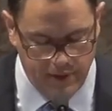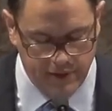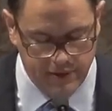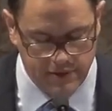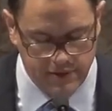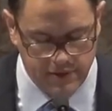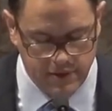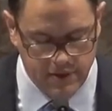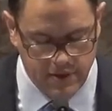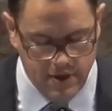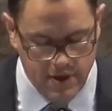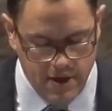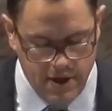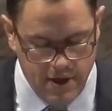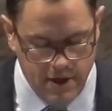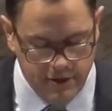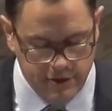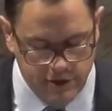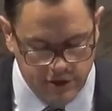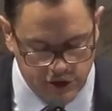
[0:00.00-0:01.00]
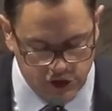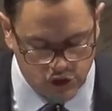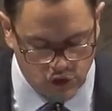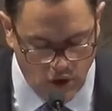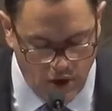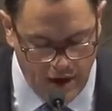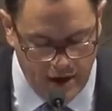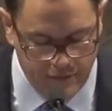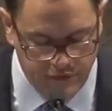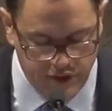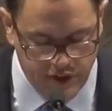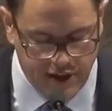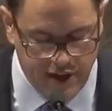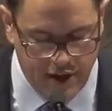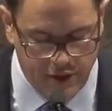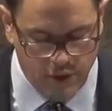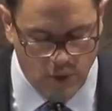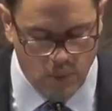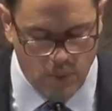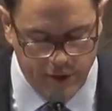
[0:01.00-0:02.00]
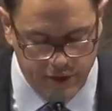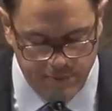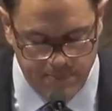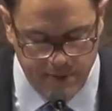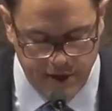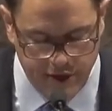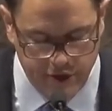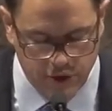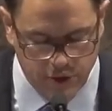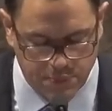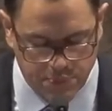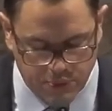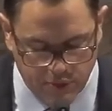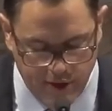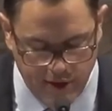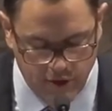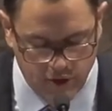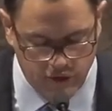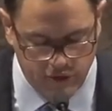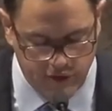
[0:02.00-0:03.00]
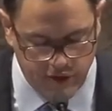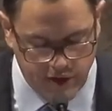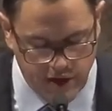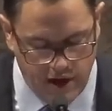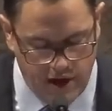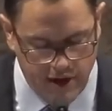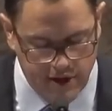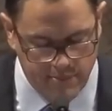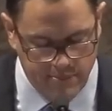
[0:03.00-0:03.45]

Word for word: to strive together with me in your prayers to God on my behalf,